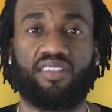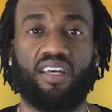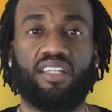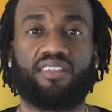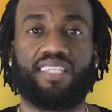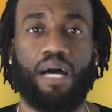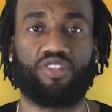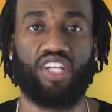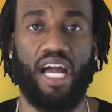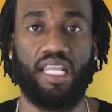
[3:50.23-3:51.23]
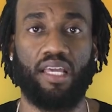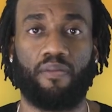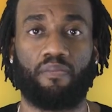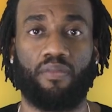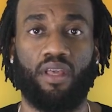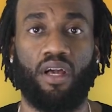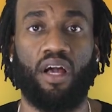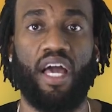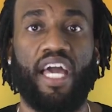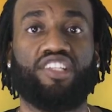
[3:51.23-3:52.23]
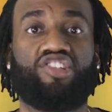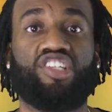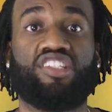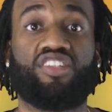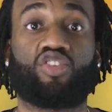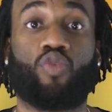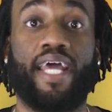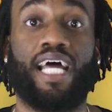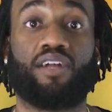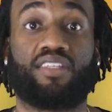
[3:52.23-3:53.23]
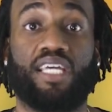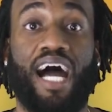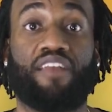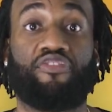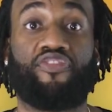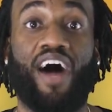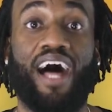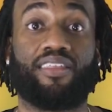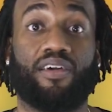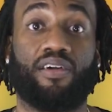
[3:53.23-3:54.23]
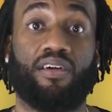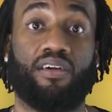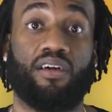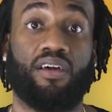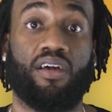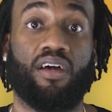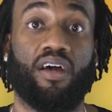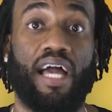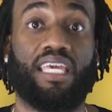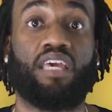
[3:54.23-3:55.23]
the sun stopped shining. And Jesus cried out to God, "Father, I